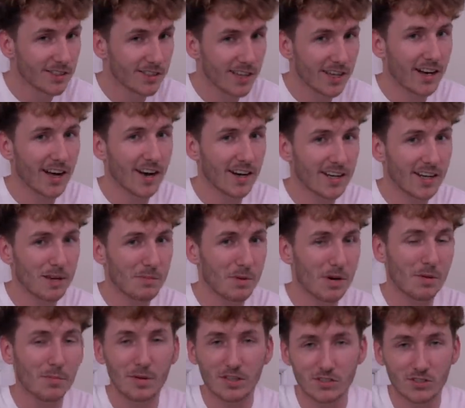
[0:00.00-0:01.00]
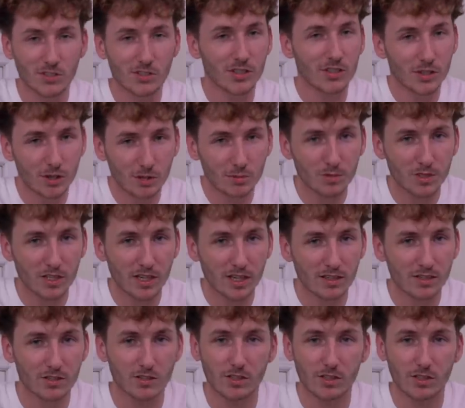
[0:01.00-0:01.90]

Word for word: they gotta keep it a mystery, you know what I'm saying?